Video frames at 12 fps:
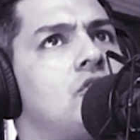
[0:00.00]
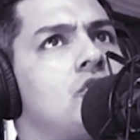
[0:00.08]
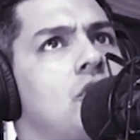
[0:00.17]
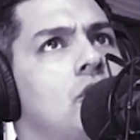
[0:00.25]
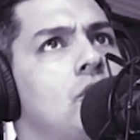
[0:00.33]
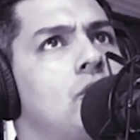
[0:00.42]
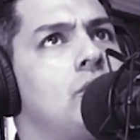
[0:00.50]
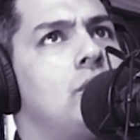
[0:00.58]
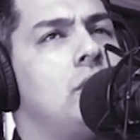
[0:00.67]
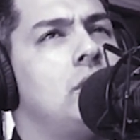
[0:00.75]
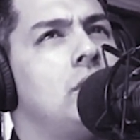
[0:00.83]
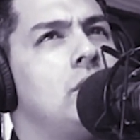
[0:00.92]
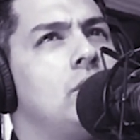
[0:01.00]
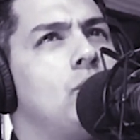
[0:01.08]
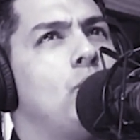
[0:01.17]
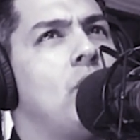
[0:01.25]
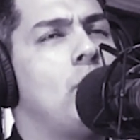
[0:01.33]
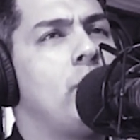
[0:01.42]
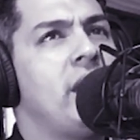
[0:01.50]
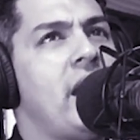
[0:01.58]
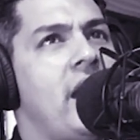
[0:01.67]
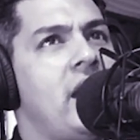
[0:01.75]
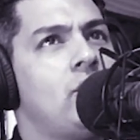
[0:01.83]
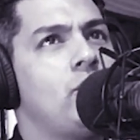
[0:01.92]
So what we
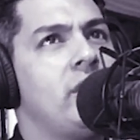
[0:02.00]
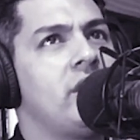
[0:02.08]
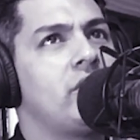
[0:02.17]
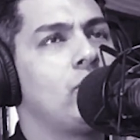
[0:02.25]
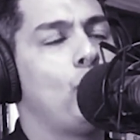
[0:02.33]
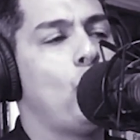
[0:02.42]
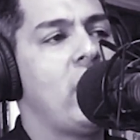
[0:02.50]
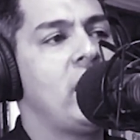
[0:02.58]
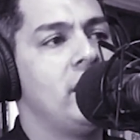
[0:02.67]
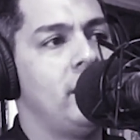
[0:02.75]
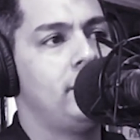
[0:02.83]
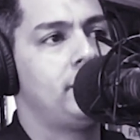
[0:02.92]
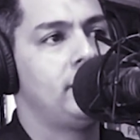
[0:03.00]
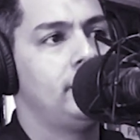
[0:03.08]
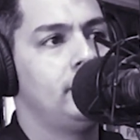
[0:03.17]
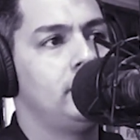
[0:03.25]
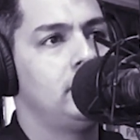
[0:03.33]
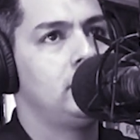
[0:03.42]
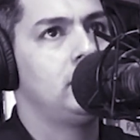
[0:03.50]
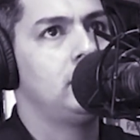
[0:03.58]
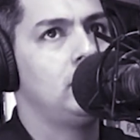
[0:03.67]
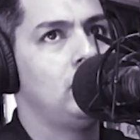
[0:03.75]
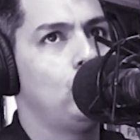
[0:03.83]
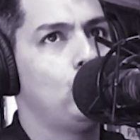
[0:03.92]
had with Wait Up
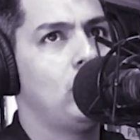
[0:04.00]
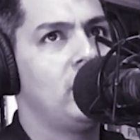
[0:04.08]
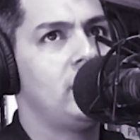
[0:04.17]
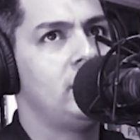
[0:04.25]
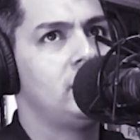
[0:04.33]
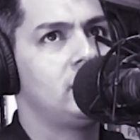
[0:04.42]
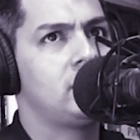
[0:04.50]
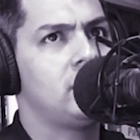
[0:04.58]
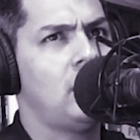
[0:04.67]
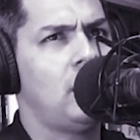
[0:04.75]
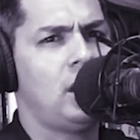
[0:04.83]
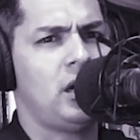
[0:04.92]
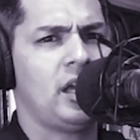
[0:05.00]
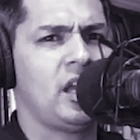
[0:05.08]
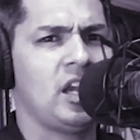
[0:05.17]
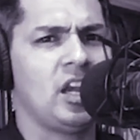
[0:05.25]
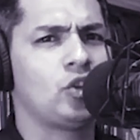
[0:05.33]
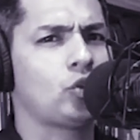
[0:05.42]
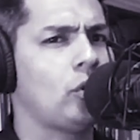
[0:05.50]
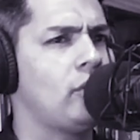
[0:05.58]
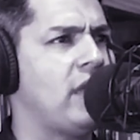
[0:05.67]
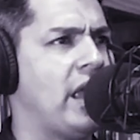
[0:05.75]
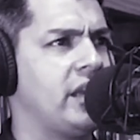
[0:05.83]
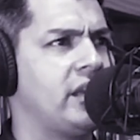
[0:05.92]
was an intro
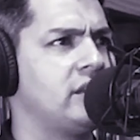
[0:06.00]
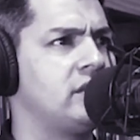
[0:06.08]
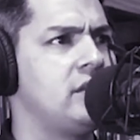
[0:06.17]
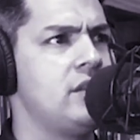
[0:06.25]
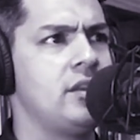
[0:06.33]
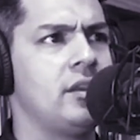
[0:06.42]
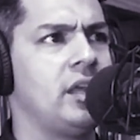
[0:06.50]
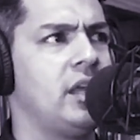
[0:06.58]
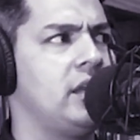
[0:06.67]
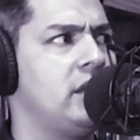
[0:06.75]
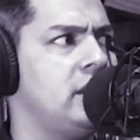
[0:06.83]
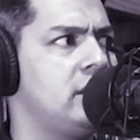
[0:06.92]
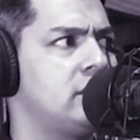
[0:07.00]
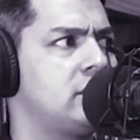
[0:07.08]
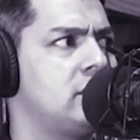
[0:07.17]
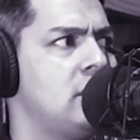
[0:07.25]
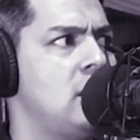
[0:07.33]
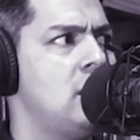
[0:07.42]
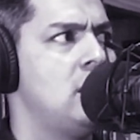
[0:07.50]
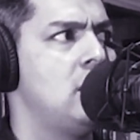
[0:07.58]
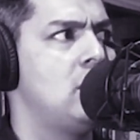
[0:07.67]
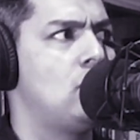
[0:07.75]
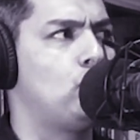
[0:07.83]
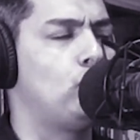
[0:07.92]
that is
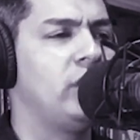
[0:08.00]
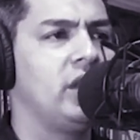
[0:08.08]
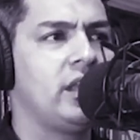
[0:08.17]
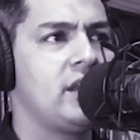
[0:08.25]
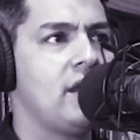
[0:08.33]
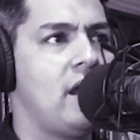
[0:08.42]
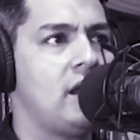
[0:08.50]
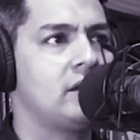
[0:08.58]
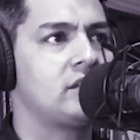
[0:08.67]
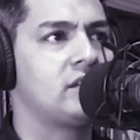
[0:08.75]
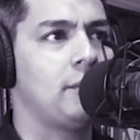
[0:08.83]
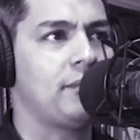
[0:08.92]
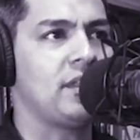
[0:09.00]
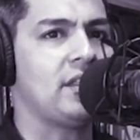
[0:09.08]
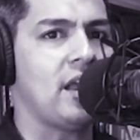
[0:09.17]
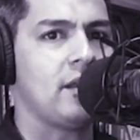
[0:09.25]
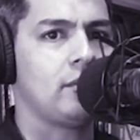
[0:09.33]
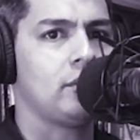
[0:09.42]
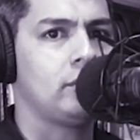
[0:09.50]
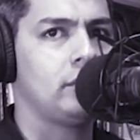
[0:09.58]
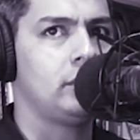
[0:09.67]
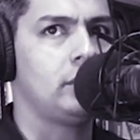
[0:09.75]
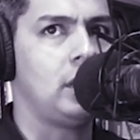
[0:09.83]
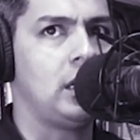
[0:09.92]
really not something that
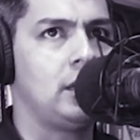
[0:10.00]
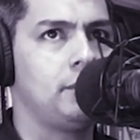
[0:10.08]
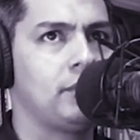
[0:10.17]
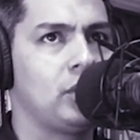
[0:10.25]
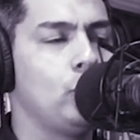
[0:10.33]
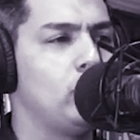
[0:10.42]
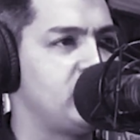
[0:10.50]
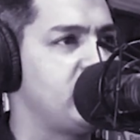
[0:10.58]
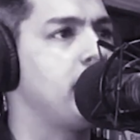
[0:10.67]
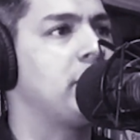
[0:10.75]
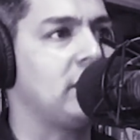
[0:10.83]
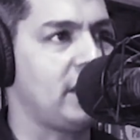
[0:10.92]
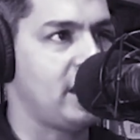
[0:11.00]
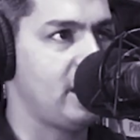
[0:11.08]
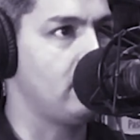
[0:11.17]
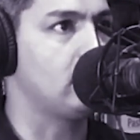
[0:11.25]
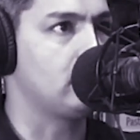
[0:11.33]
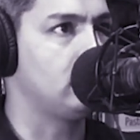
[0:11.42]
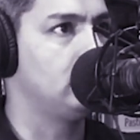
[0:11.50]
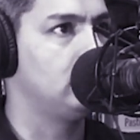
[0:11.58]
you would typically hear